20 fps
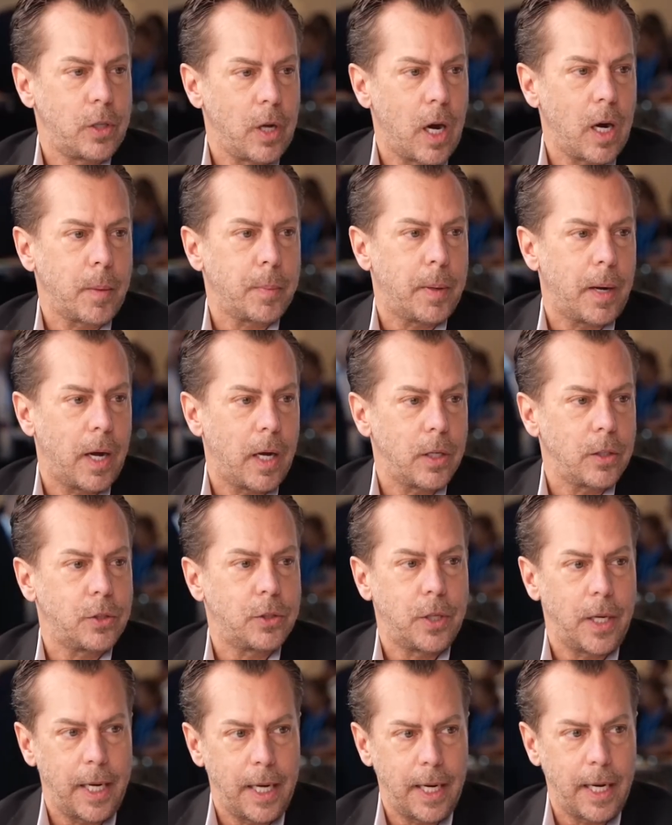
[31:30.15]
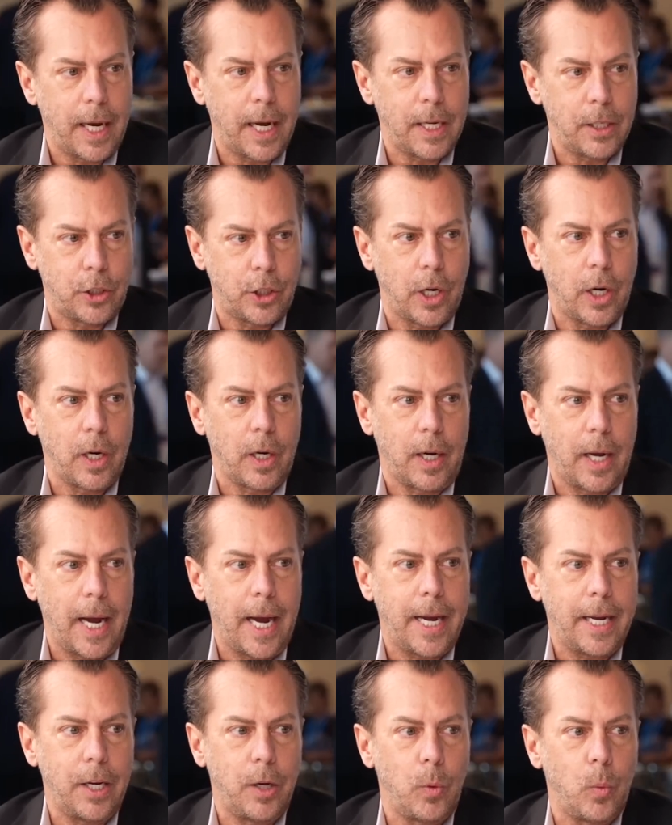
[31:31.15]
stockpiles sitting at Jarrett
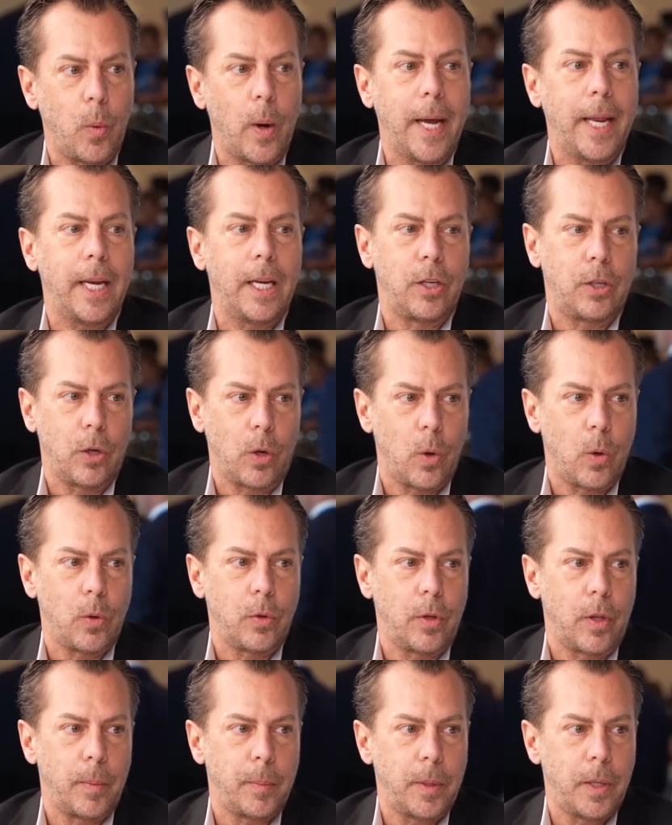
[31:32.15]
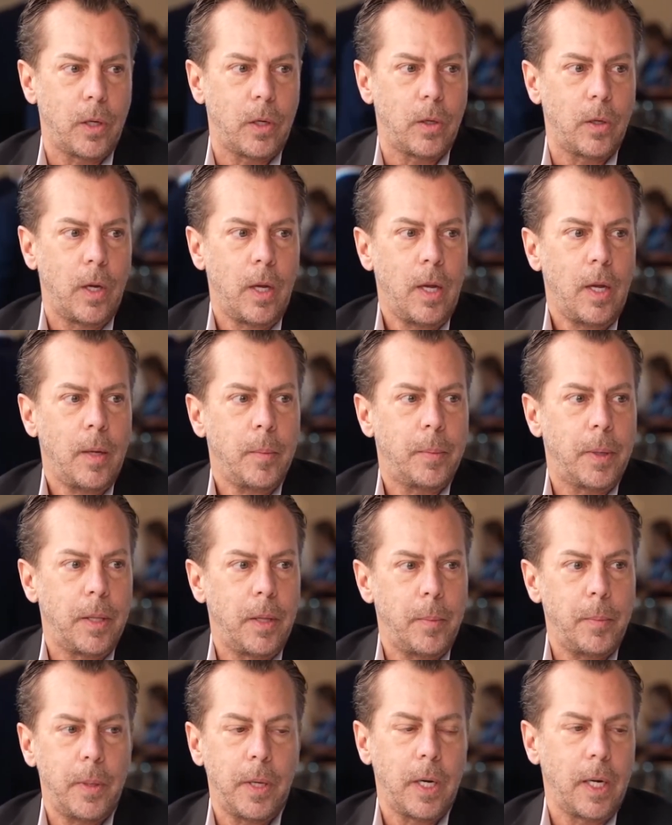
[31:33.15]
Canyon waiting to go into the mill, but
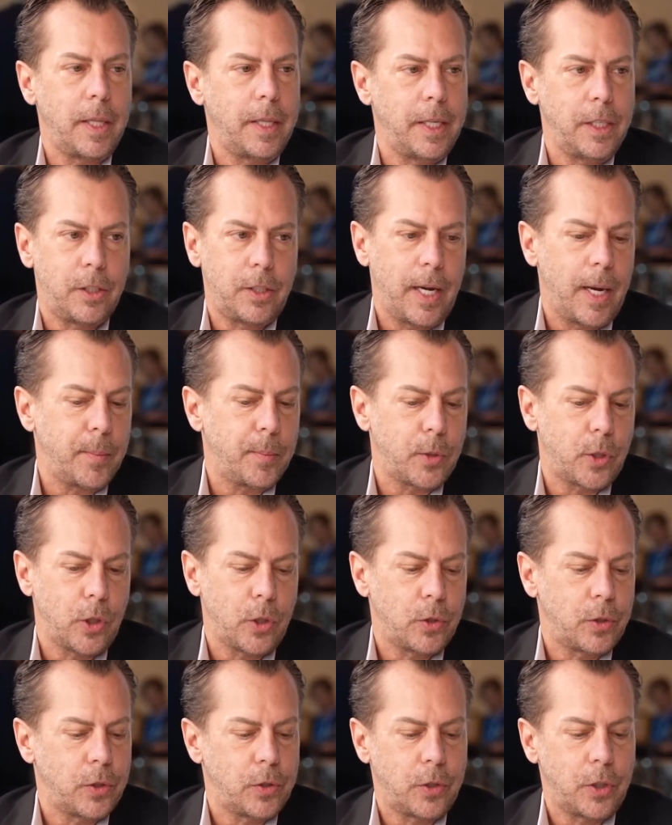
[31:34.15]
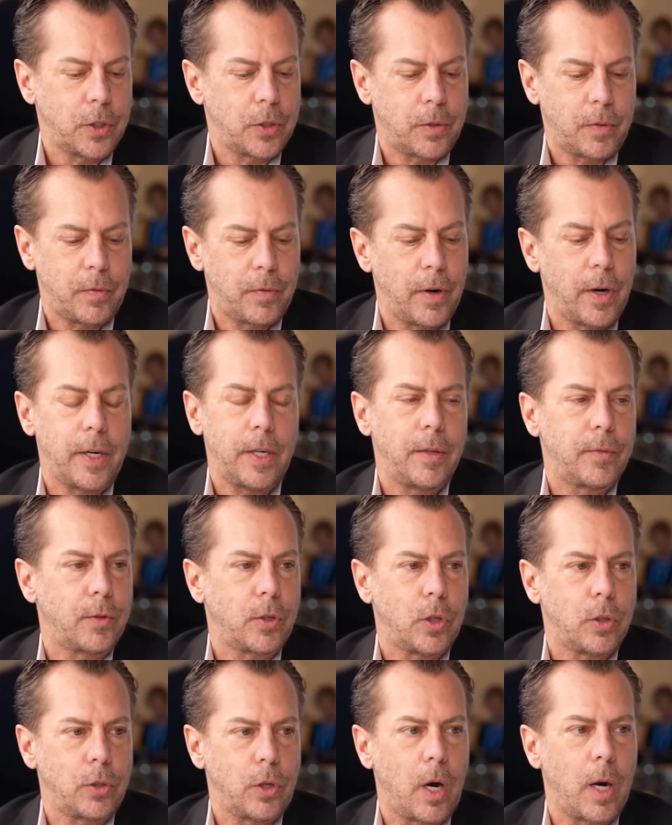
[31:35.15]
the mill at these temperatures is just very
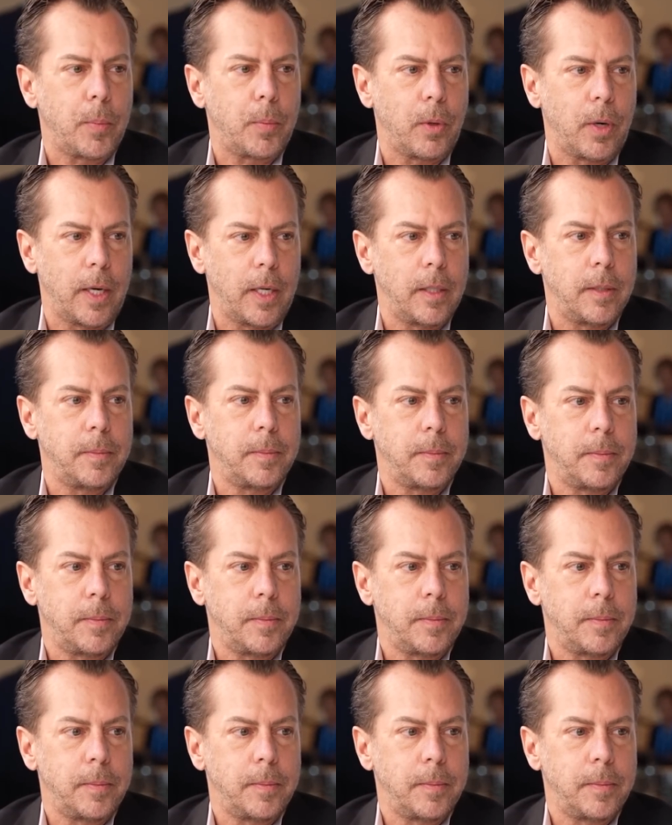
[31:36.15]
difficult to operate.